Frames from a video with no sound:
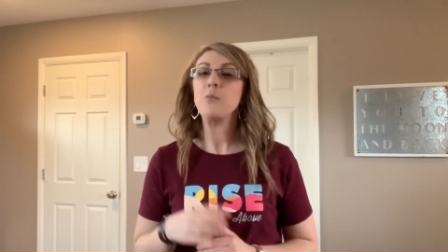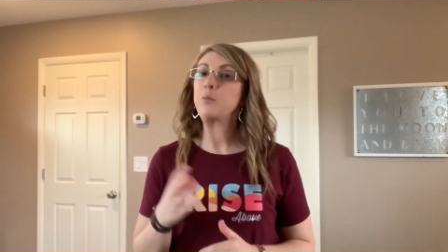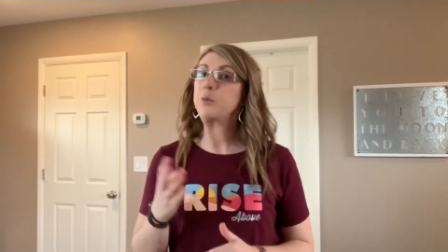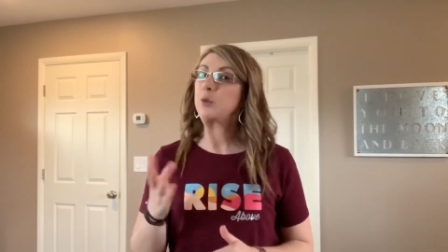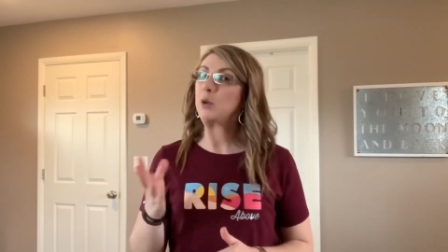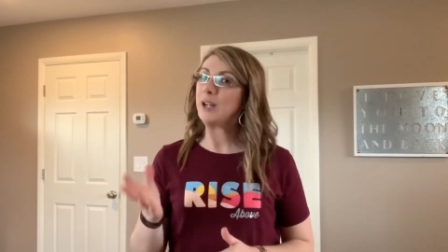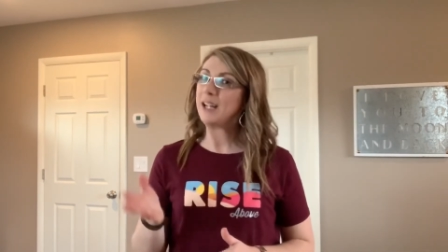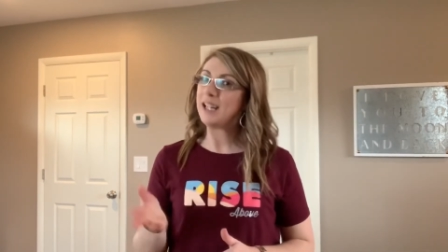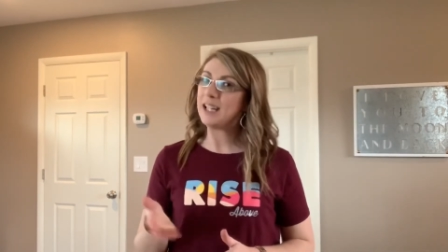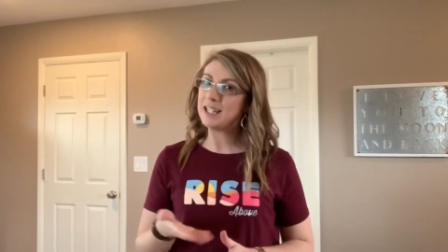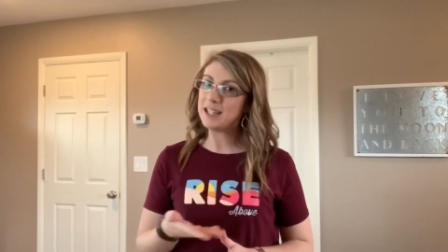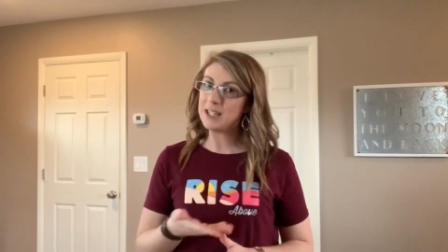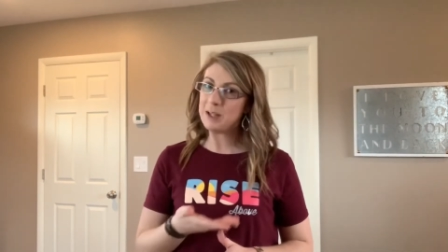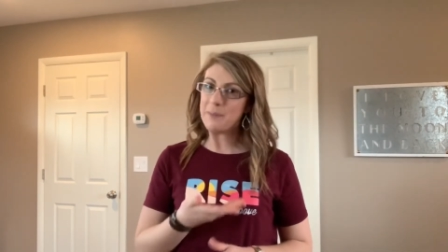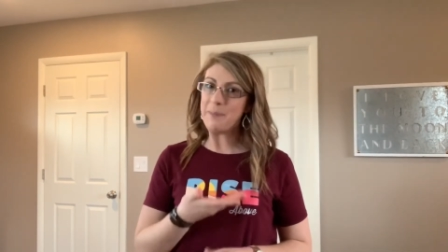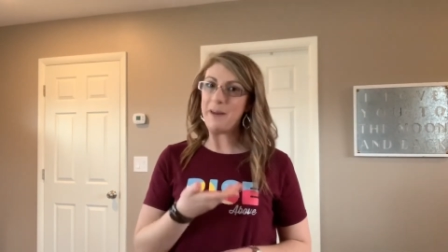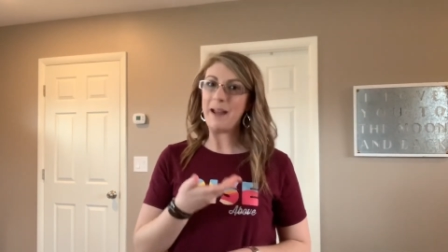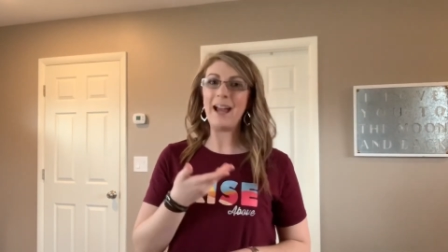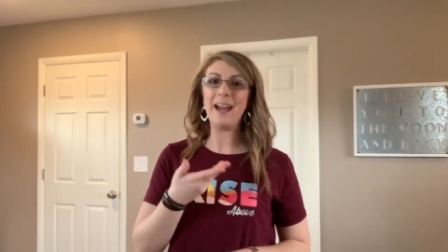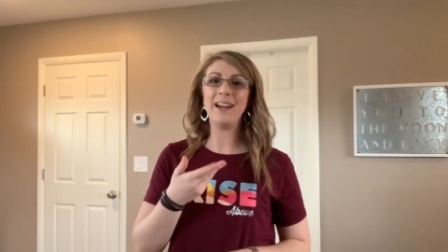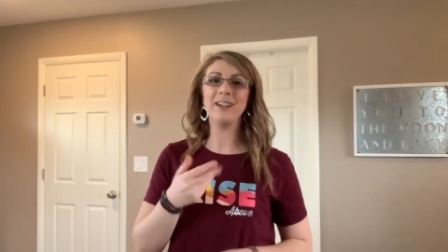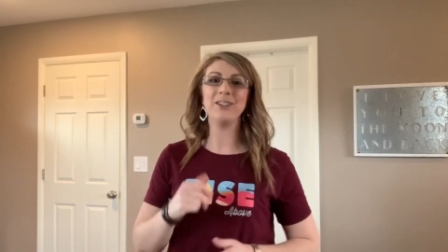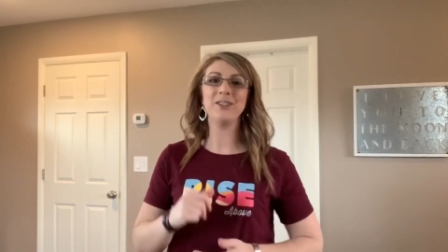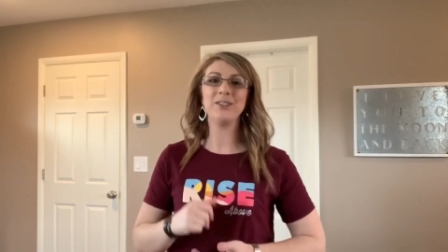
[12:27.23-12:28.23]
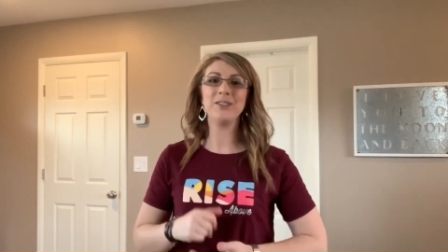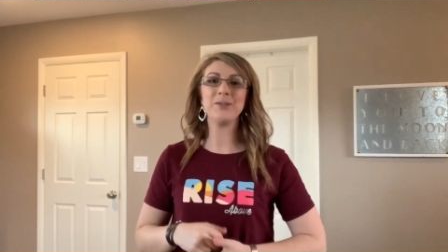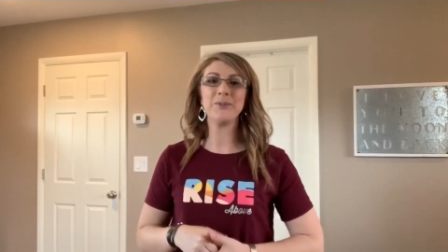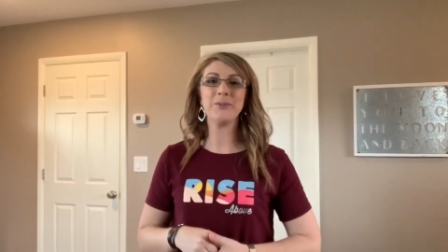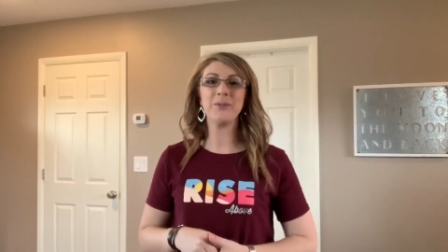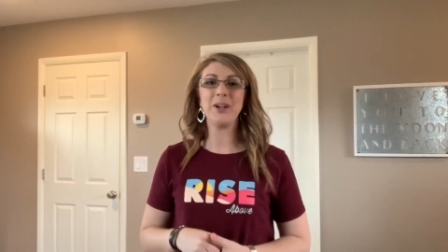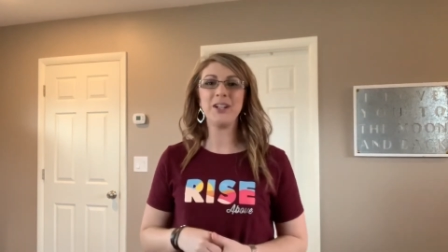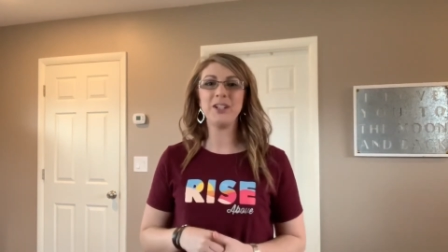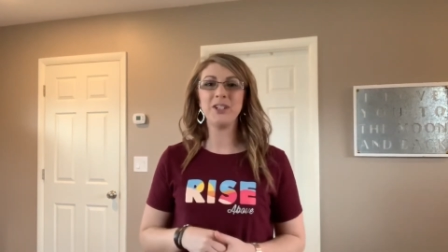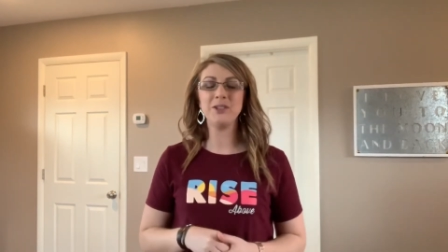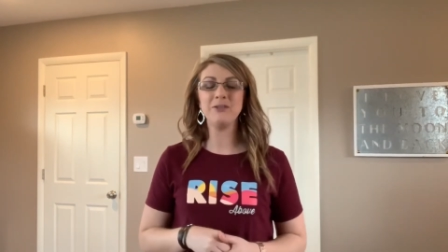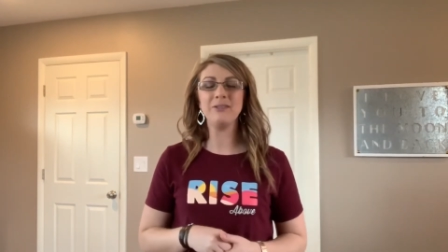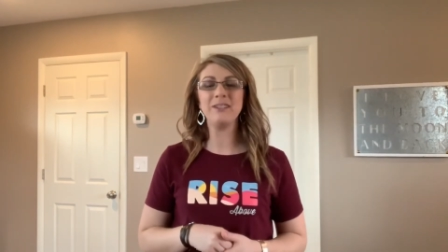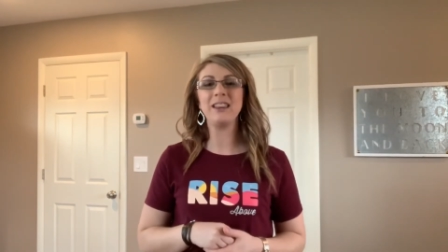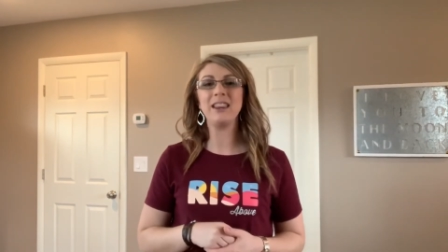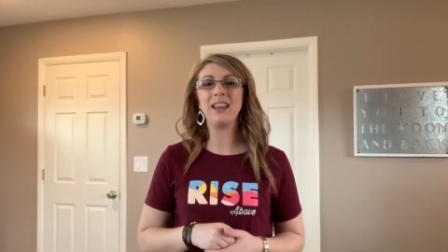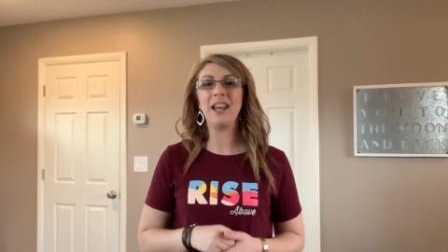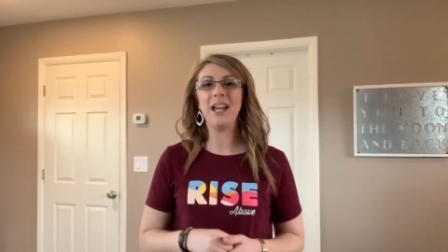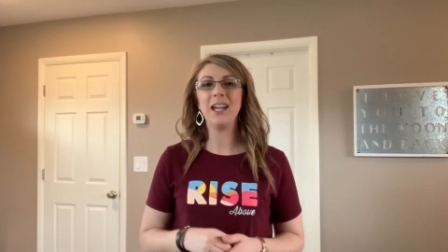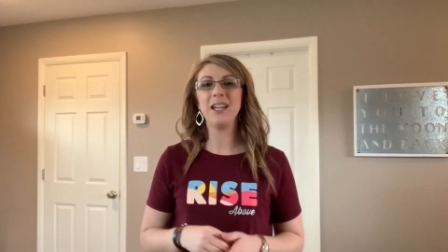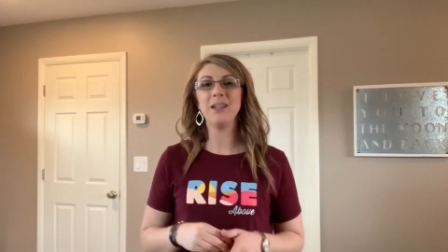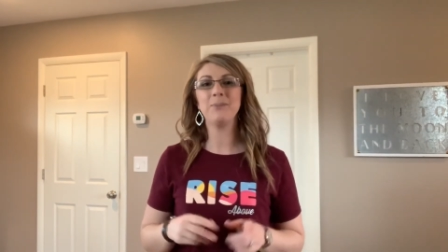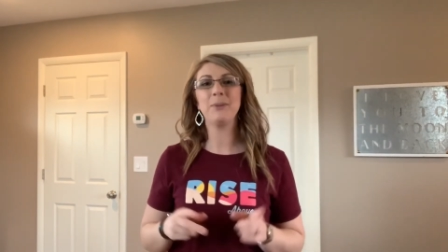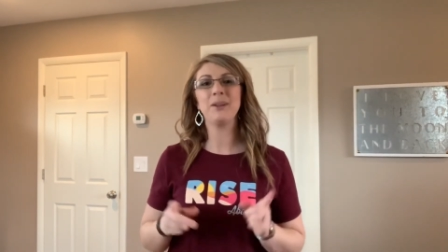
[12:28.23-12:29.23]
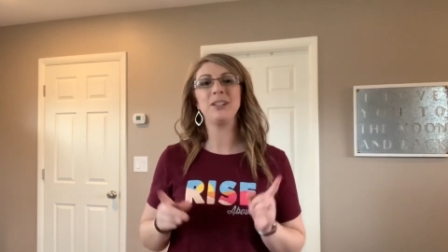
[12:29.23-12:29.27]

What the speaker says: Bring in the patterns when you would like,